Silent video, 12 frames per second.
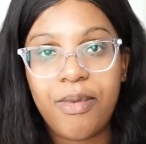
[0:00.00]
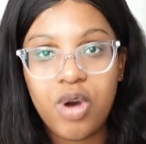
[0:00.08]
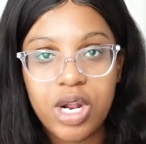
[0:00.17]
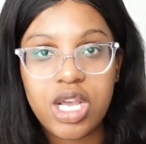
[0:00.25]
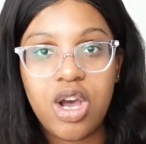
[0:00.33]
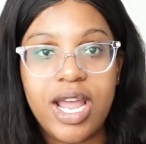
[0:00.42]
I'm
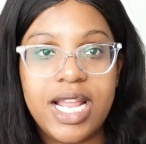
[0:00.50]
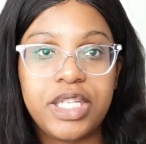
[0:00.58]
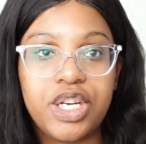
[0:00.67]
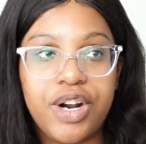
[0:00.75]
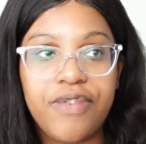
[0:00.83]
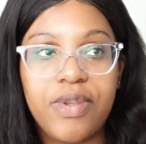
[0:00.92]
going to go ahead and
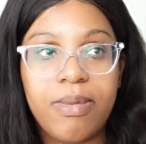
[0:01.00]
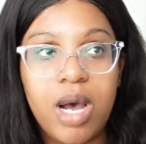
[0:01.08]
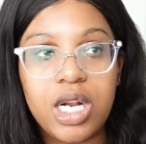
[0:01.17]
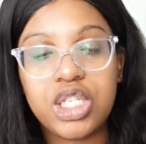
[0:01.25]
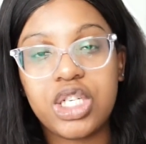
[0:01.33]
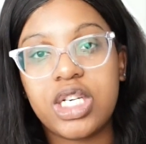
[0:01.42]
turn off the
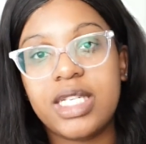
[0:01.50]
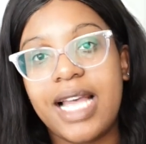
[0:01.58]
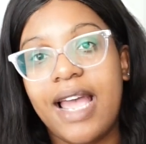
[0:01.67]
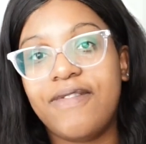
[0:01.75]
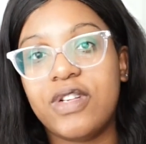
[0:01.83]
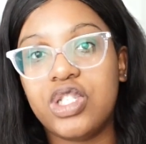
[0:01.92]
monitor because I
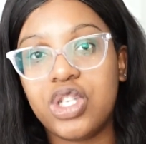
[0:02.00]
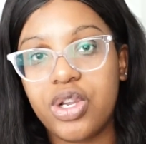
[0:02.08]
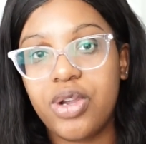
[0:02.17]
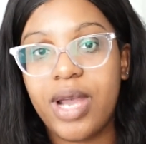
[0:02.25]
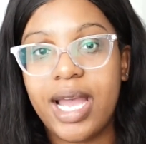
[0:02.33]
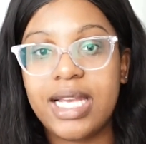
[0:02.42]
have to show
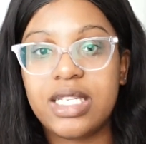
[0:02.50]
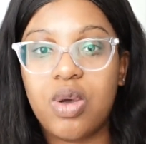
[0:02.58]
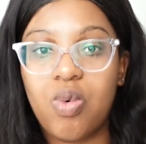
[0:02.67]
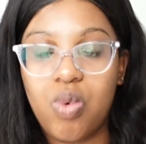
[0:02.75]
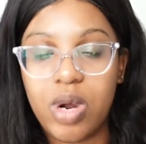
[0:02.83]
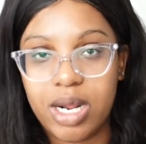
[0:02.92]
you guys
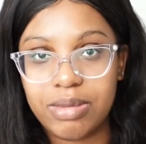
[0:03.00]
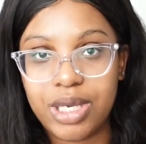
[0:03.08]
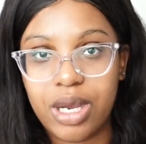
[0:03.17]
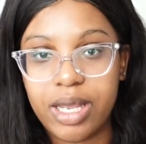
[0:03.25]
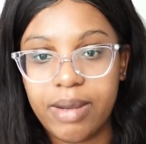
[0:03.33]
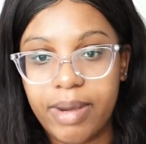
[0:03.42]
what I'm
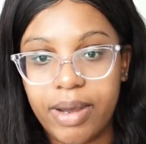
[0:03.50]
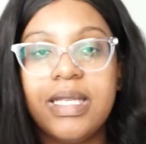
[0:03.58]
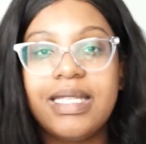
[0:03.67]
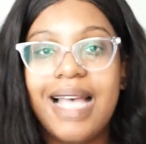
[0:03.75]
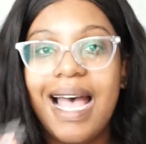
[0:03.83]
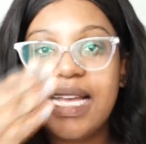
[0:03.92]
talking
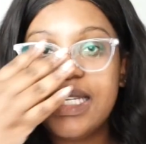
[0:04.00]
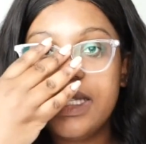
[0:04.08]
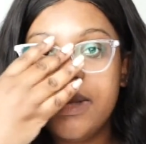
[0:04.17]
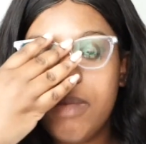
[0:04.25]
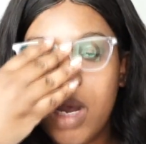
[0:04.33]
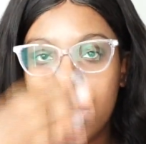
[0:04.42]
Besides
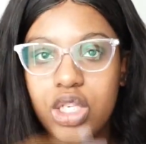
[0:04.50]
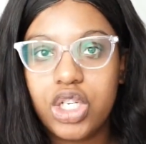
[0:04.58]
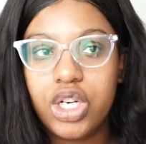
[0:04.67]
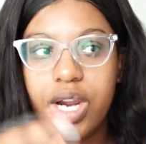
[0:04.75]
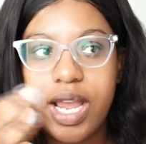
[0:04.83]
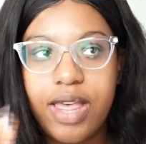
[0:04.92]
the
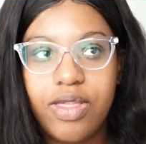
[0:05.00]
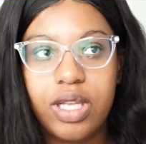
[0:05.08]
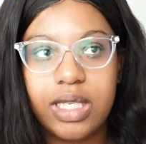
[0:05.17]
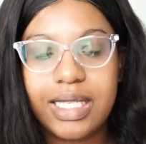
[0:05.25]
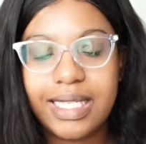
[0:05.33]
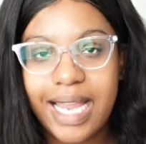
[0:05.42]
monitor and
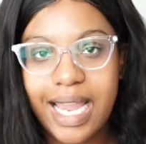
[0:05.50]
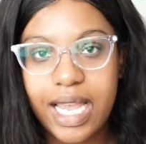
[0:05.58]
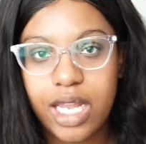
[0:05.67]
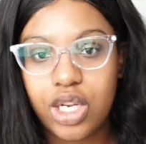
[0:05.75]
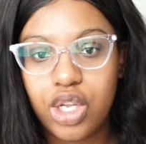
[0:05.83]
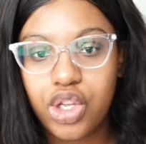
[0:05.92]
the
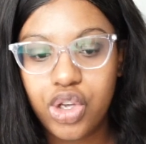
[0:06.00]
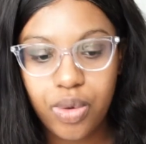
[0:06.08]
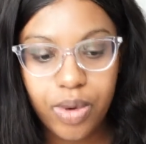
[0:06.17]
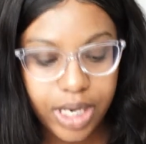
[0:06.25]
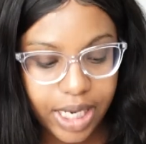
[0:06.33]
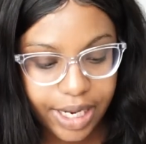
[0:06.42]
stand, you
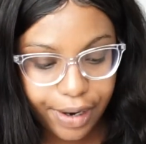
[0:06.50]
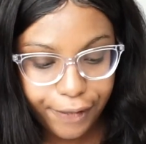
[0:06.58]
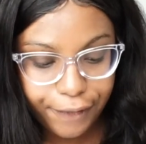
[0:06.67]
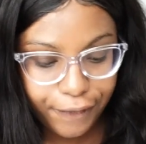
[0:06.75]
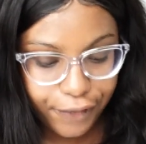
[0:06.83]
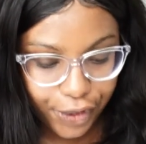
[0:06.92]
will need
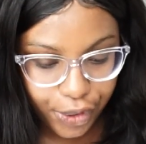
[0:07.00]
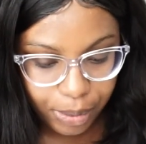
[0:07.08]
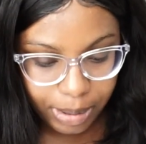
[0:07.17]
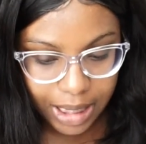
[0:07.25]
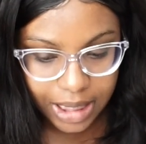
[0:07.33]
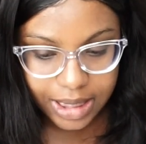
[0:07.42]
a few
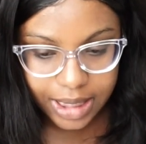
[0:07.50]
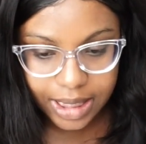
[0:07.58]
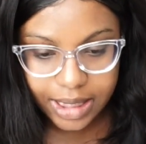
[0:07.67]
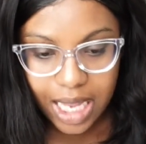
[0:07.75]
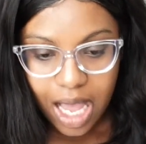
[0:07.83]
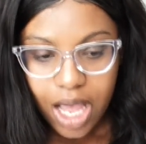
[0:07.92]

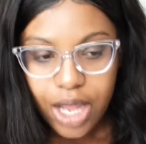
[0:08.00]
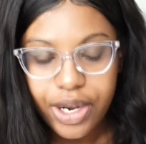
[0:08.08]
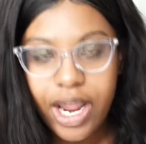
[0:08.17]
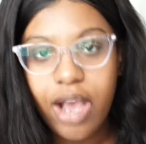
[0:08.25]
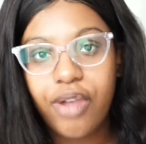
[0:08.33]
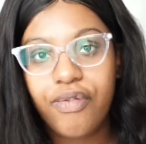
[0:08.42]
pieces.
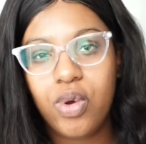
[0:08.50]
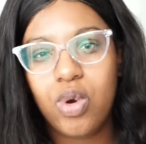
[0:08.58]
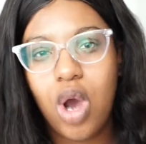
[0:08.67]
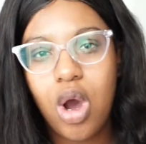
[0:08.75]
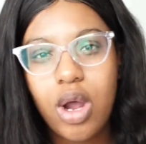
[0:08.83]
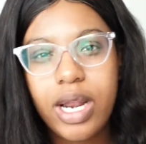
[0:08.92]
Now, if you
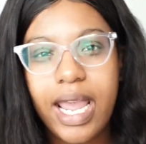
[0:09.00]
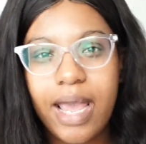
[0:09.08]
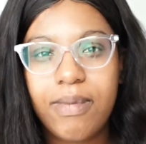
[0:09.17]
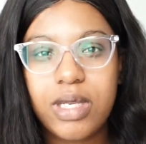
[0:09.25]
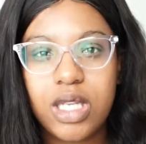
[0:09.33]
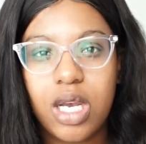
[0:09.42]
go on
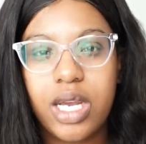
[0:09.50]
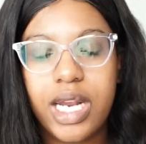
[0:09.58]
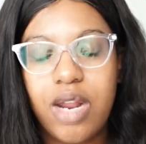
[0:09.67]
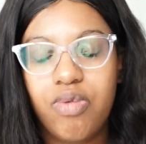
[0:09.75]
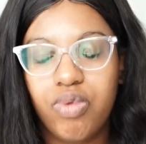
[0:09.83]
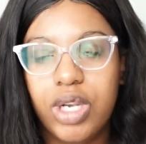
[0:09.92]
Amazon
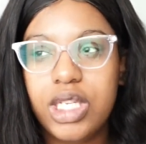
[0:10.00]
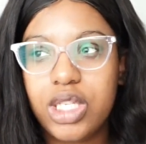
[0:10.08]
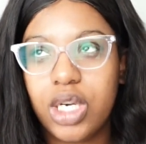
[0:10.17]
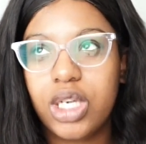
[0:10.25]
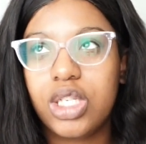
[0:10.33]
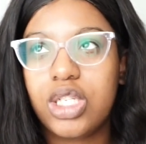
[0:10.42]
and
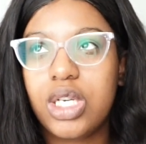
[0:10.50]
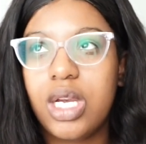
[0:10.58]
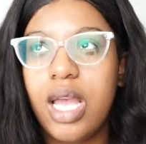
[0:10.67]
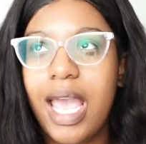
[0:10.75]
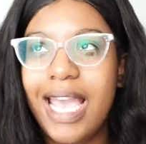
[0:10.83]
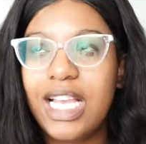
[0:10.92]
research
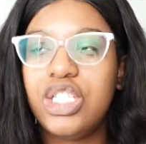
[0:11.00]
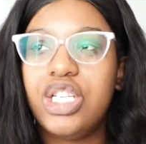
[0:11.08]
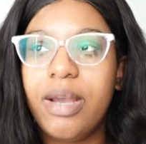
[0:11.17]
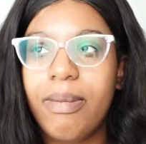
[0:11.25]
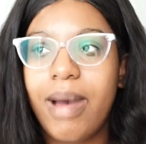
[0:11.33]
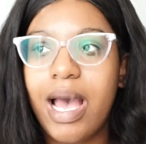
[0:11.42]
H
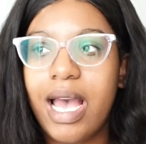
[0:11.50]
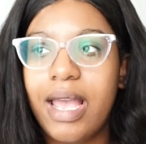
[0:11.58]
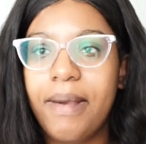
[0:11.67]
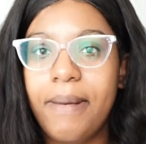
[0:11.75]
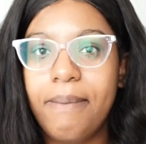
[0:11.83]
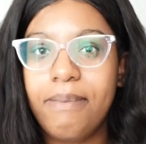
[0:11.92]
D M
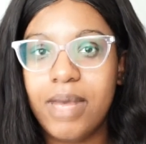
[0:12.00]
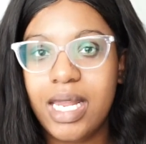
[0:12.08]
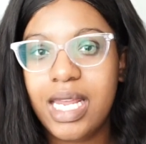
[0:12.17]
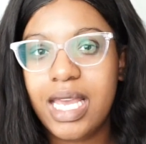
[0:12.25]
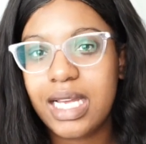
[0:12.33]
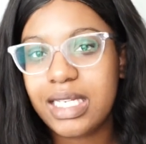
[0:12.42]
I
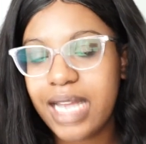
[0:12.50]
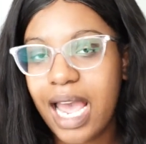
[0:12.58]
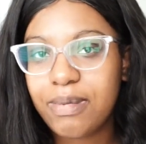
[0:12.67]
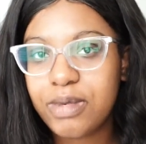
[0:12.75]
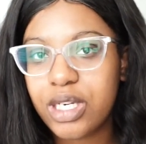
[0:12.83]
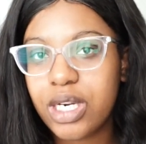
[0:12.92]
mini
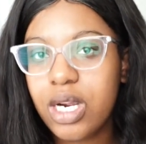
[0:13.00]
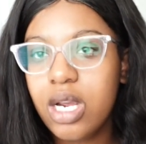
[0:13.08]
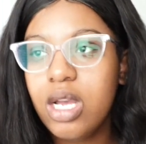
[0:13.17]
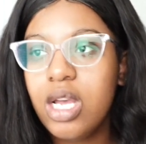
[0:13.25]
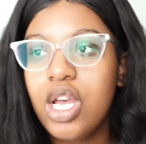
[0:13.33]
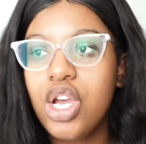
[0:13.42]
adapter,
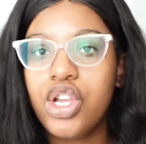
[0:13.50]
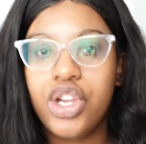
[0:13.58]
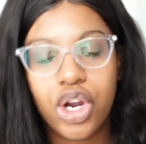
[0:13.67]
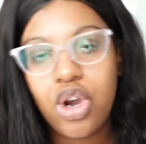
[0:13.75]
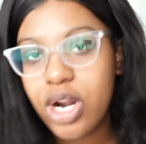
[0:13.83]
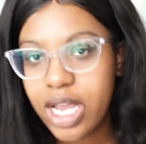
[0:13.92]

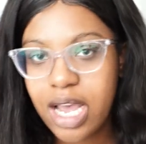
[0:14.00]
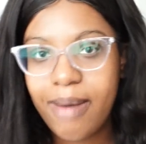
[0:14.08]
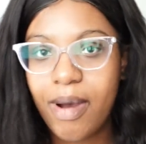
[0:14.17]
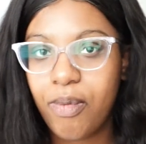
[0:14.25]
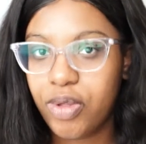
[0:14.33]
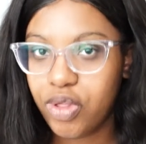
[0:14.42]
you're going to
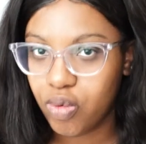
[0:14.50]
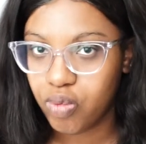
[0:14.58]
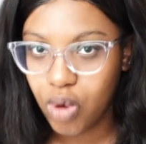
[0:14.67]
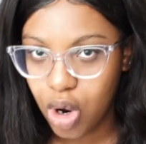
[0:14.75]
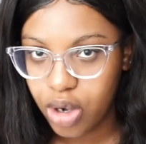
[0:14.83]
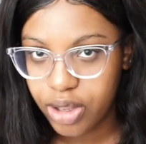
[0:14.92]
come up with the
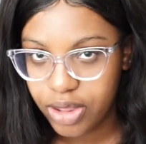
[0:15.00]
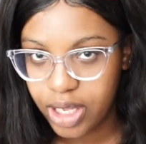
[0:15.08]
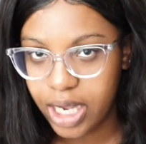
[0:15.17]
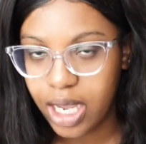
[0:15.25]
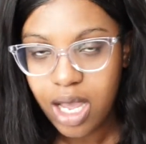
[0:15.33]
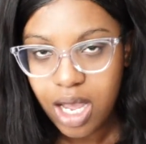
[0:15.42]
wrong
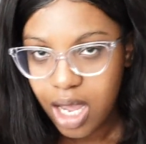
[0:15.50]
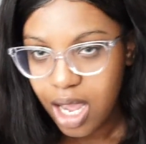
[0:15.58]
thing.